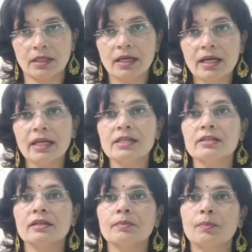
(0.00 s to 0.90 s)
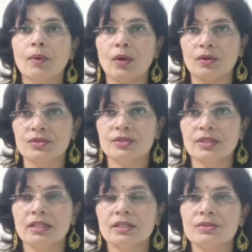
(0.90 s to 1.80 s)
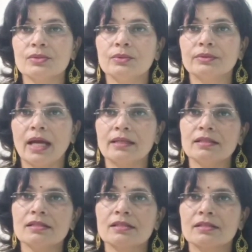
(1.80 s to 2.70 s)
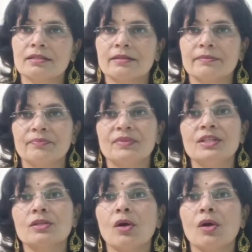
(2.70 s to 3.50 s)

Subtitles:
greater pause. So that is, these